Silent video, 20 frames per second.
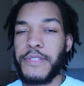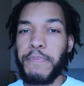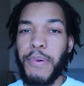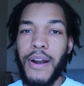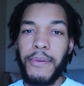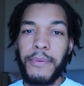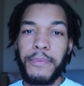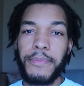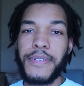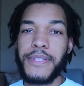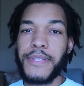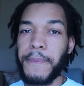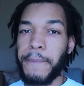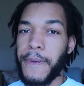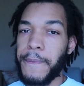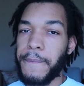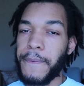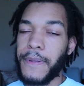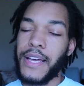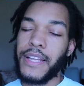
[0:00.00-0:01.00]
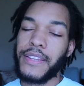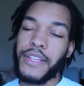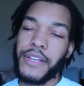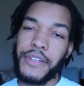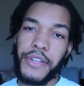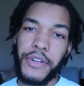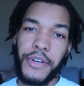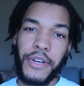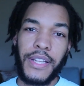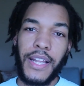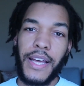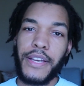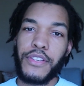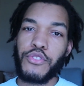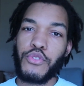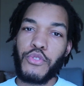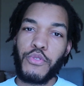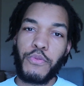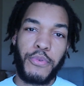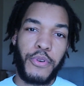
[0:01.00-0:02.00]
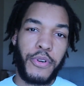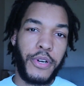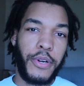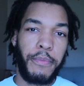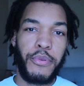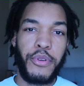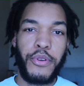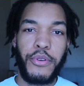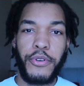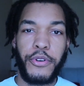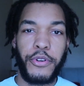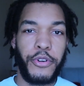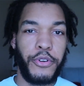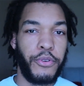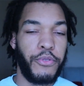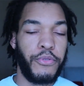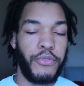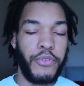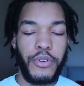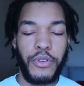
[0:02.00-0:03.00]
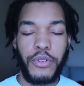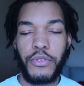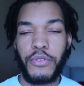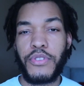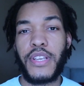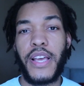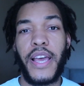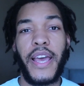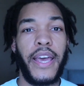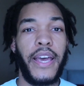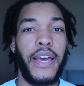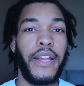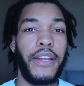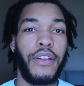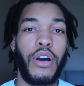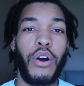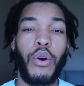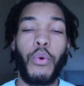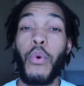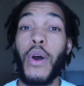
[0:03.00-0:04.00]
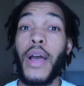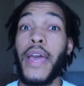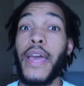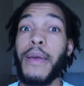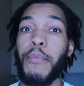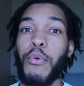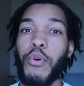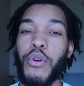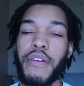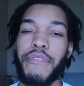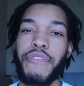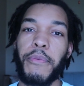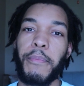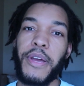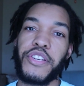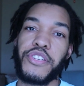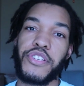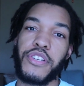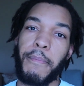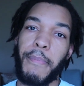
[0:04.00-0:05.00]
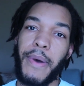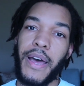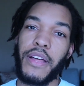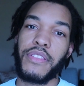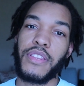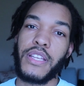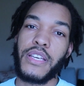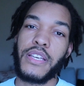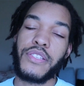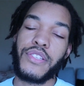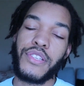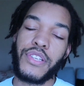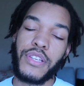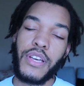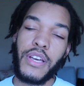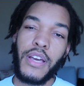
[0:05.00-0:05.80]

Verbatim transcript: there's probably some people out there that are like super computer gurus and know way more information about this